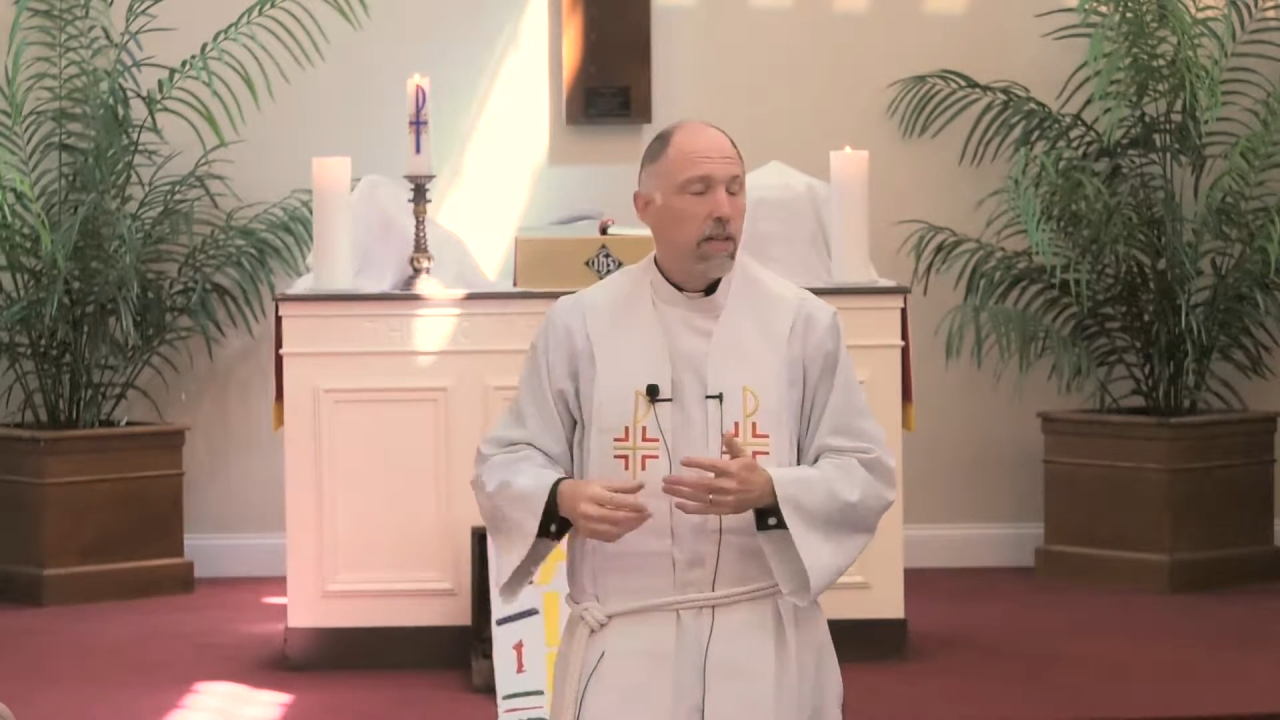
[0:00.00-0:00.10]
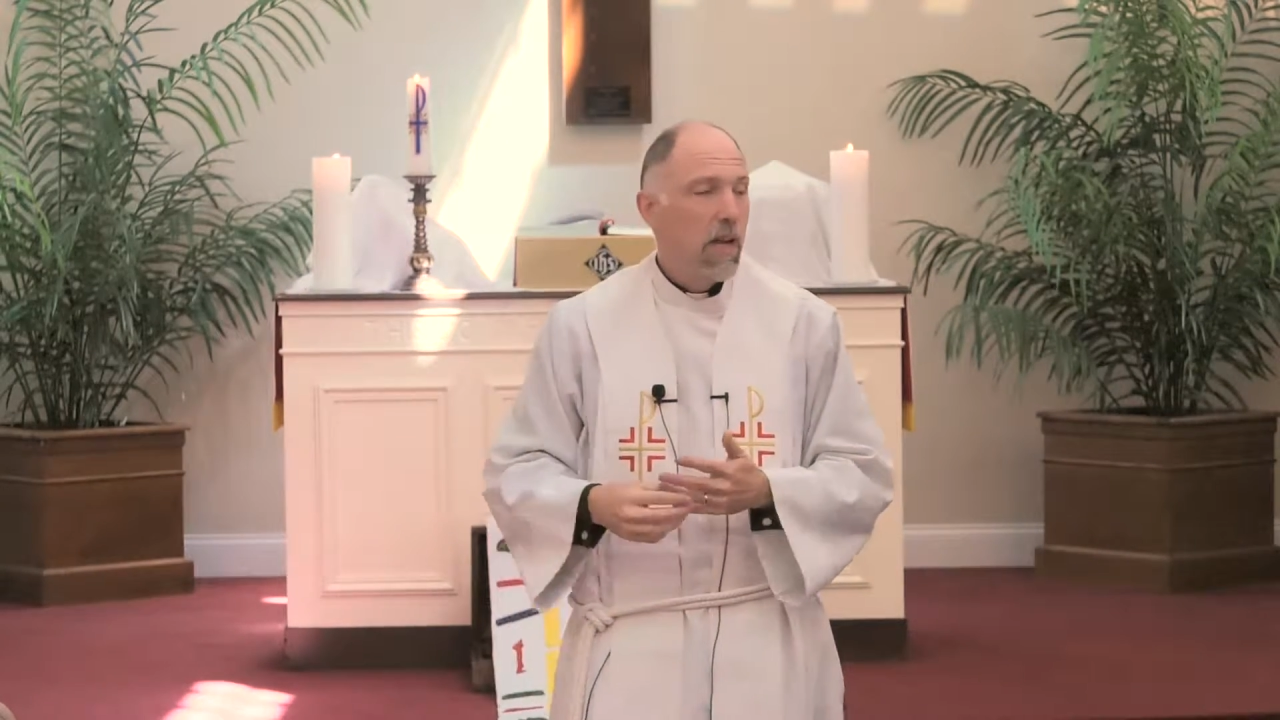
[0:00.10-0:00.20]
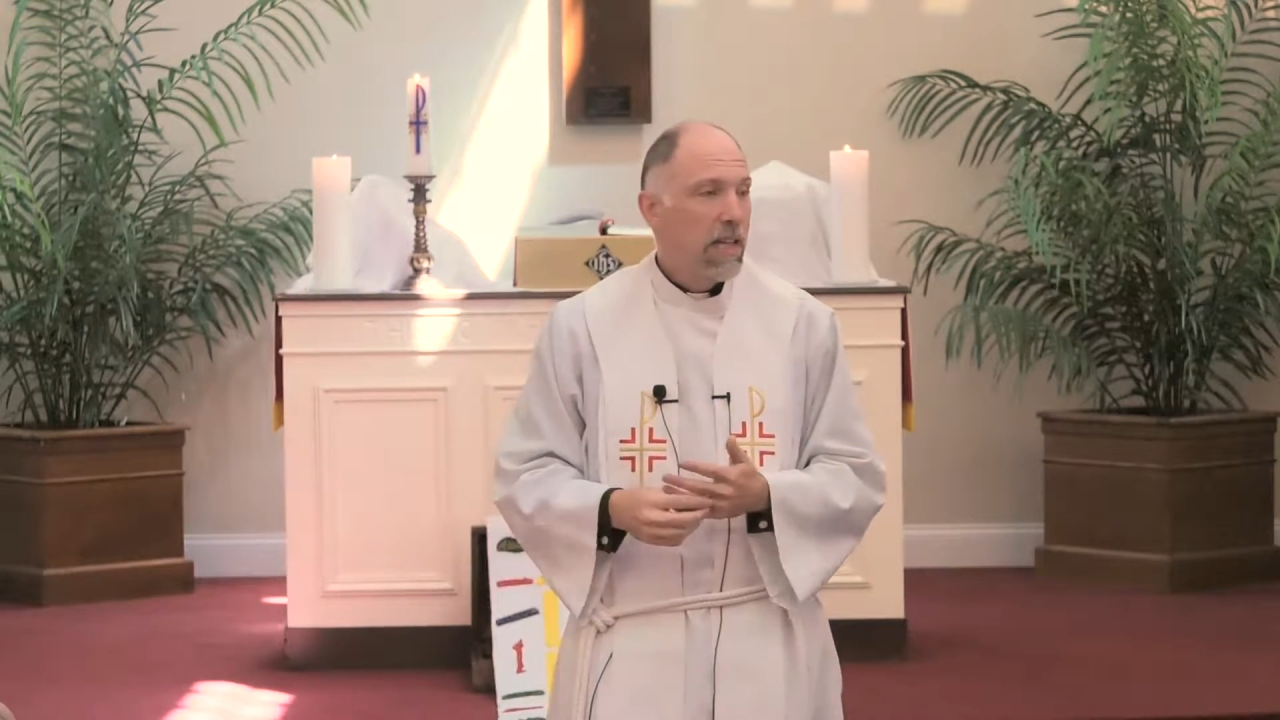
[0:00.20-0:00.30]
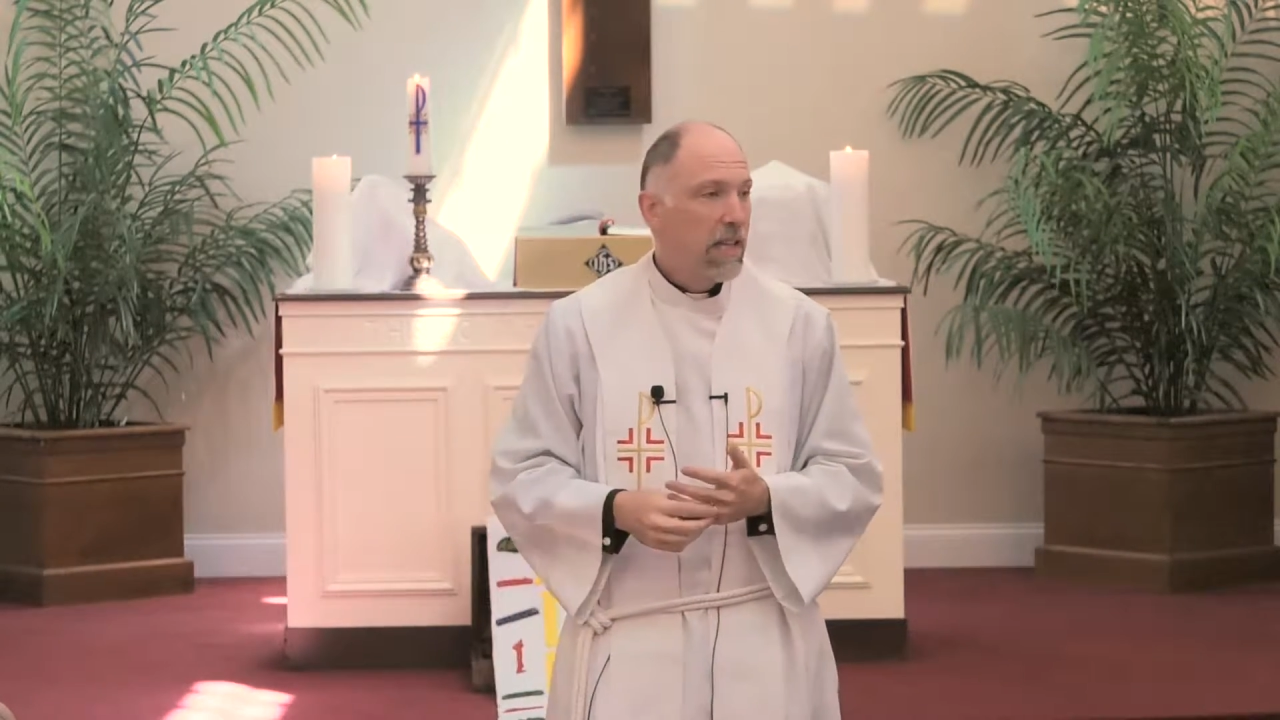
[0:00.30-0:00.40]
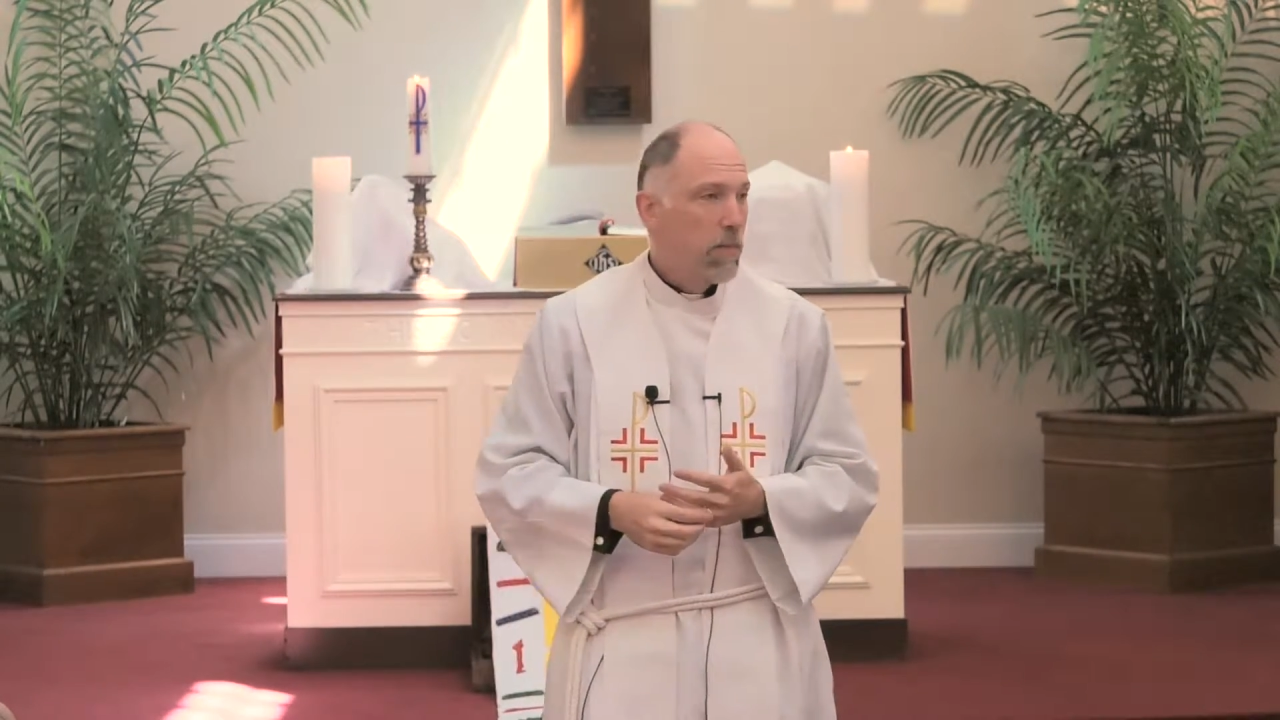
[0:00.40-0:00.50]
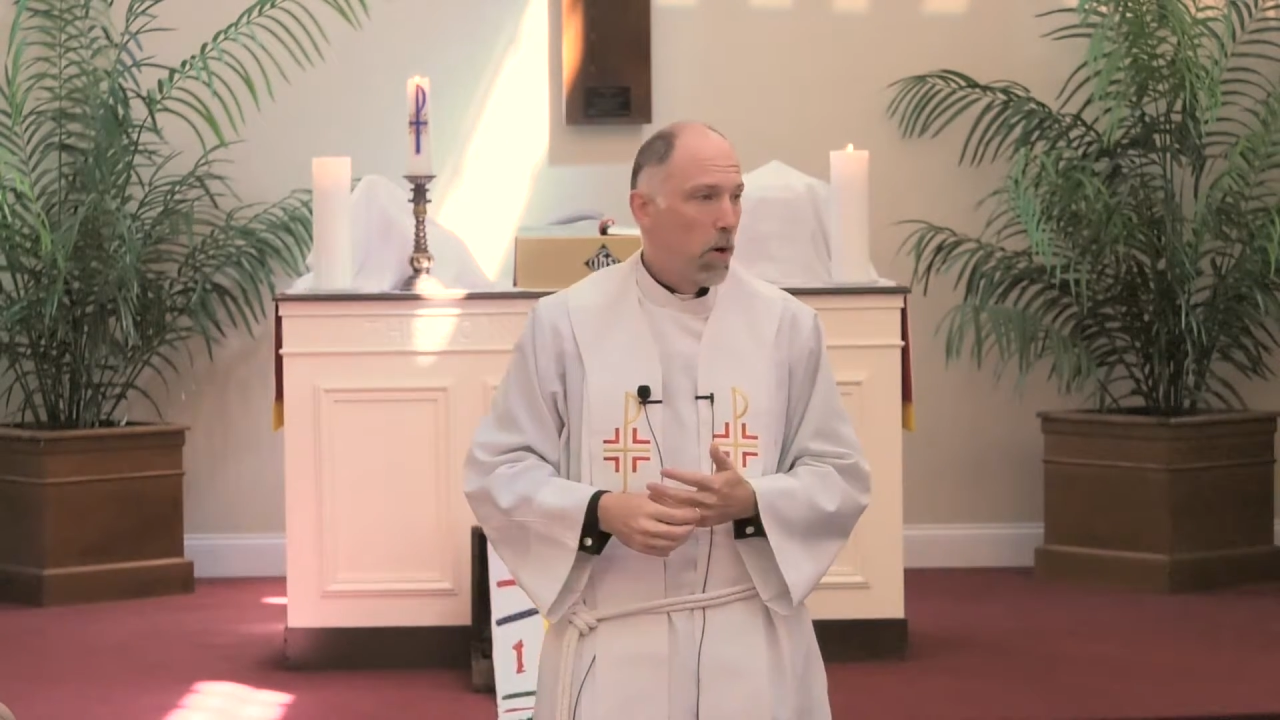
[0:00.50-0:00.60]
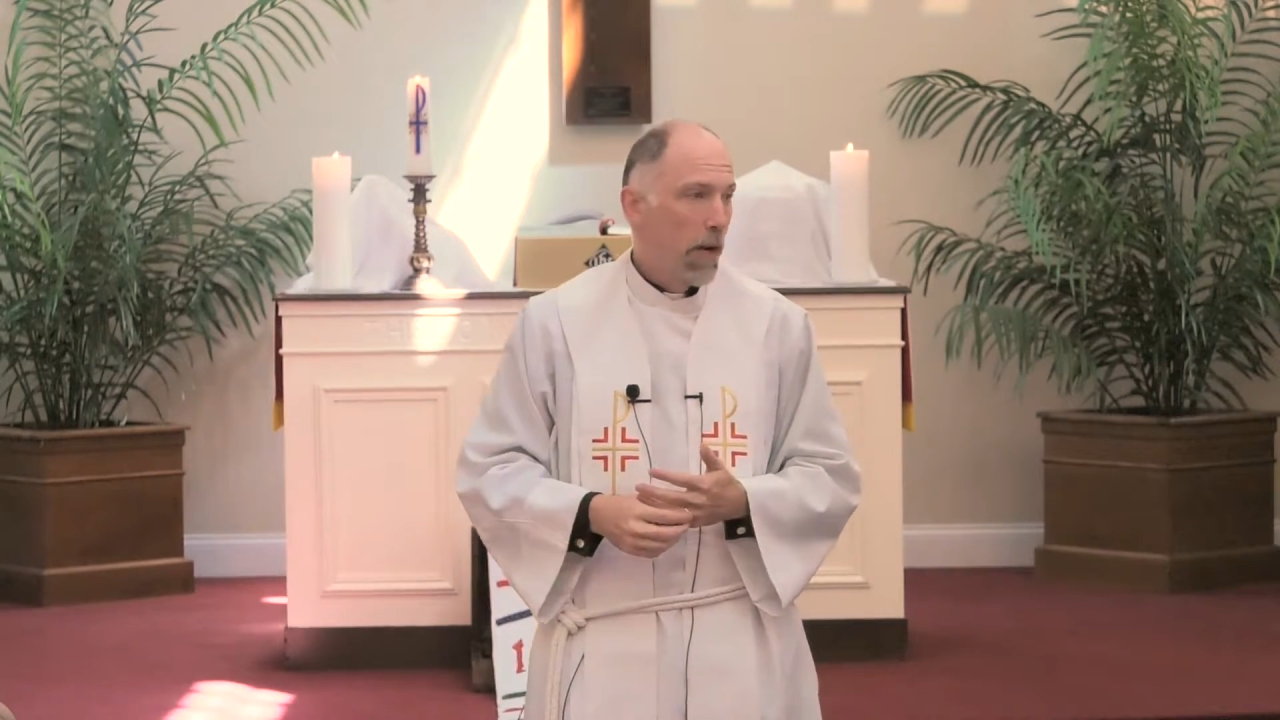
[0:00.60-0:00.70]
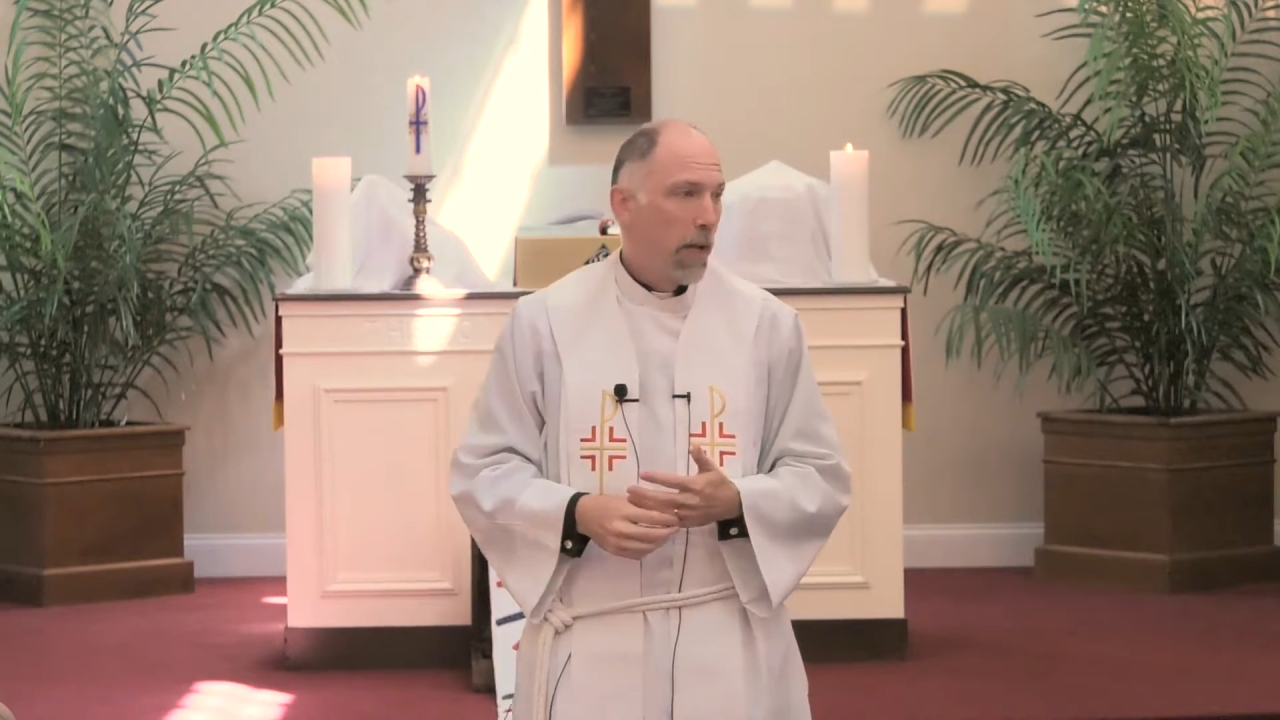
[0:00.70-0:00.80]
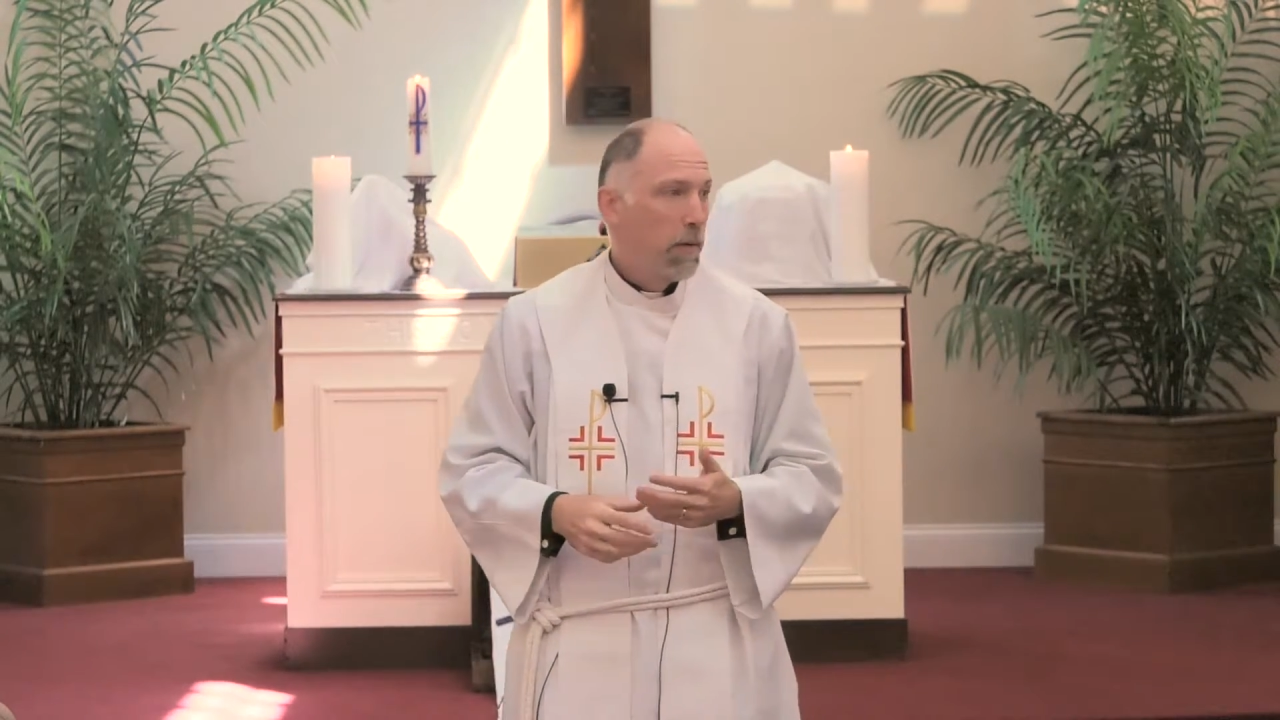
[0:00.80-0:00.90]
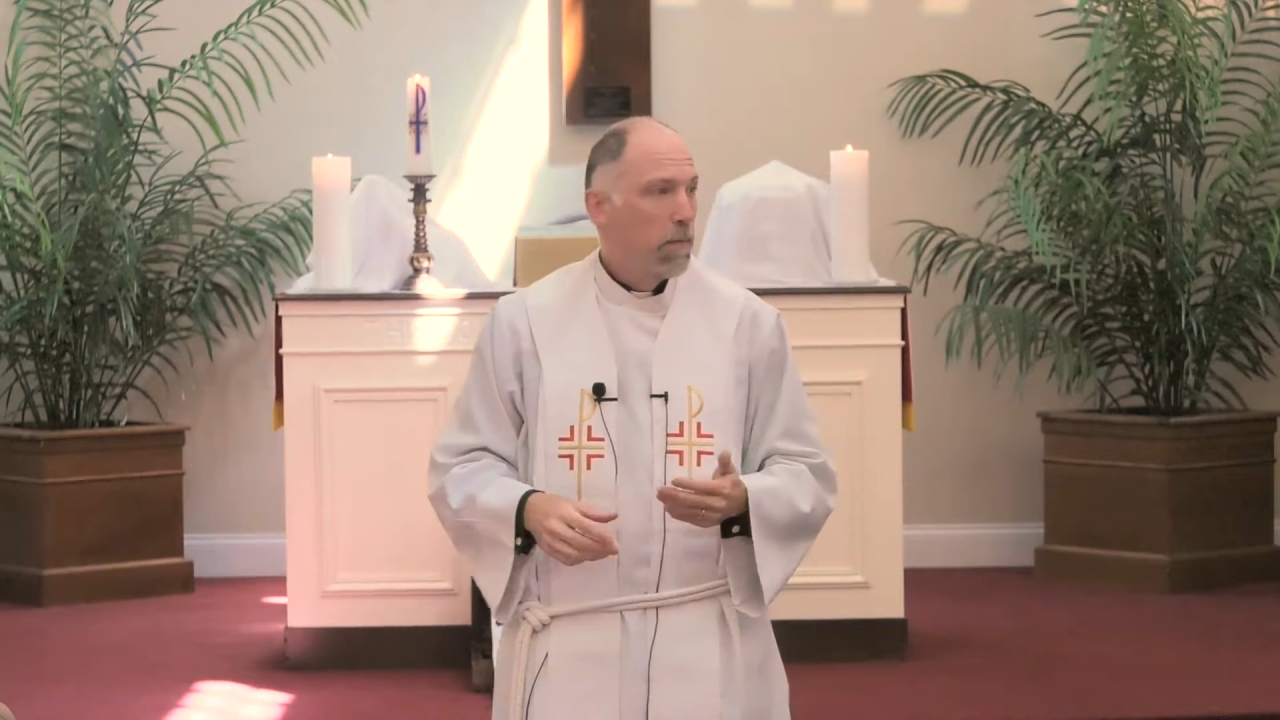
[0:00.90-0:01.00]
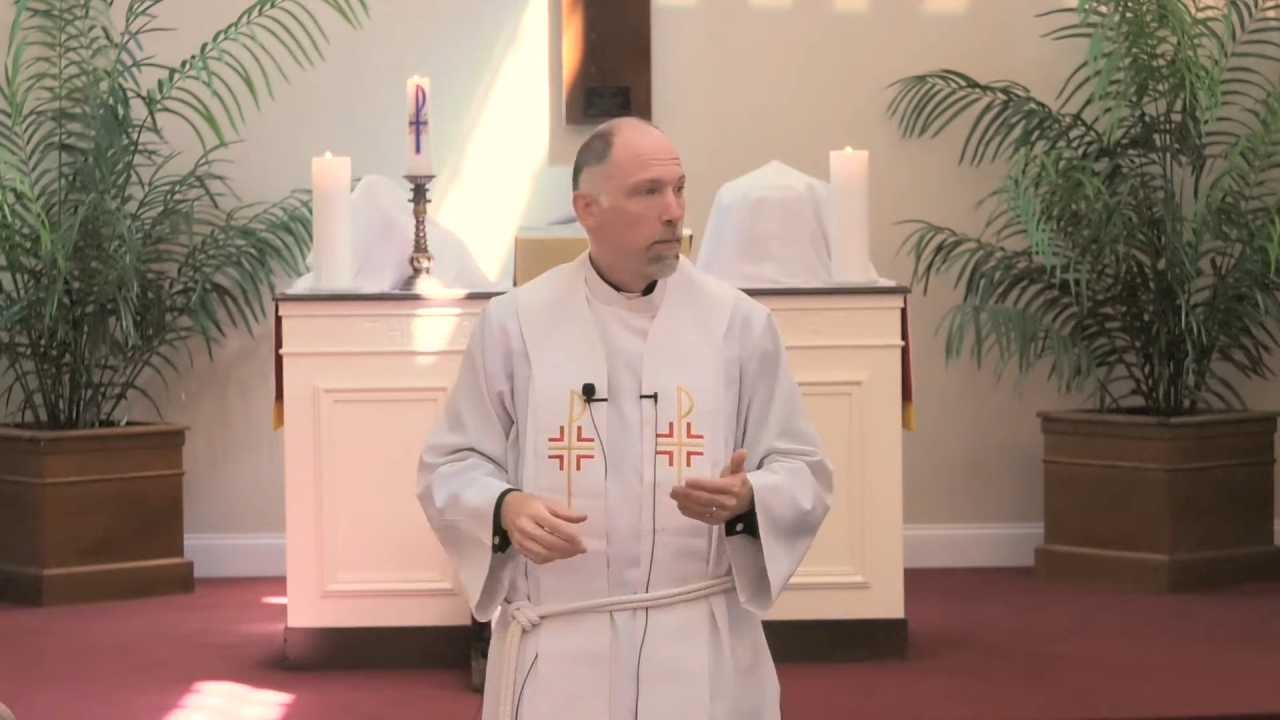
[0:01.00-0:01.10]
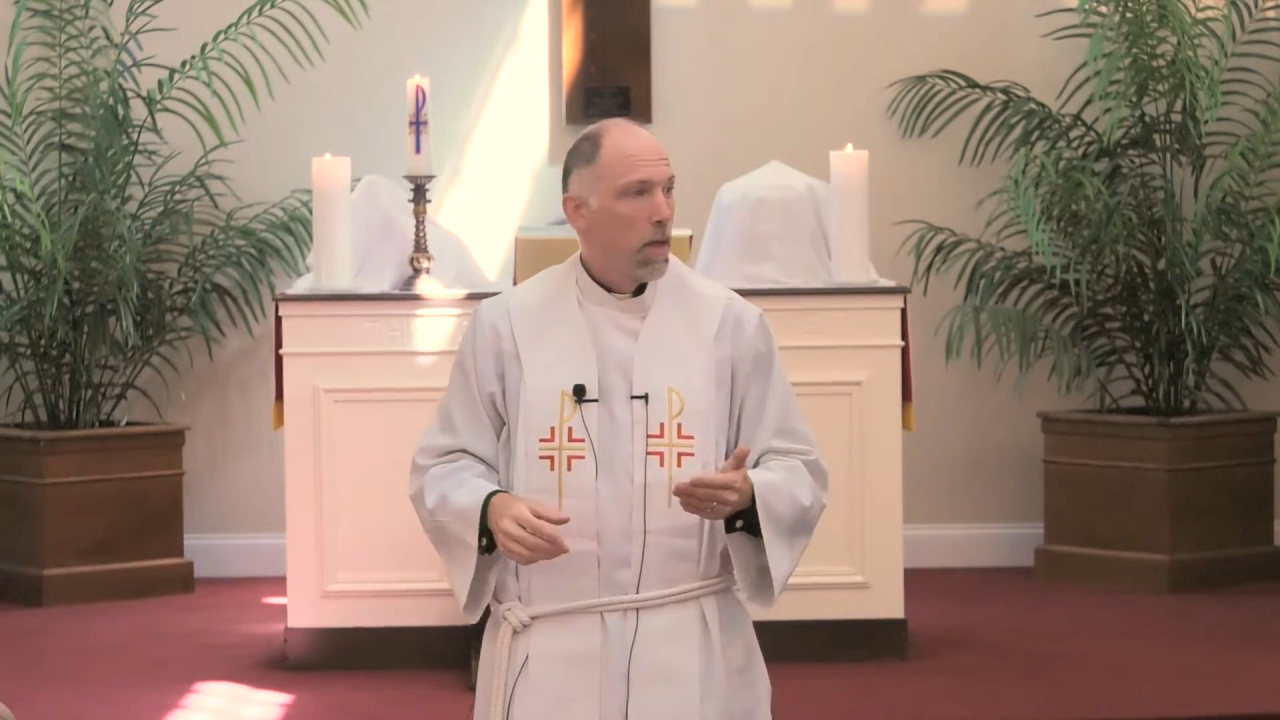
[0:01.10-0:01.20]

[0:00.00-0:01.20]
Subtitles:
o'clock that morning,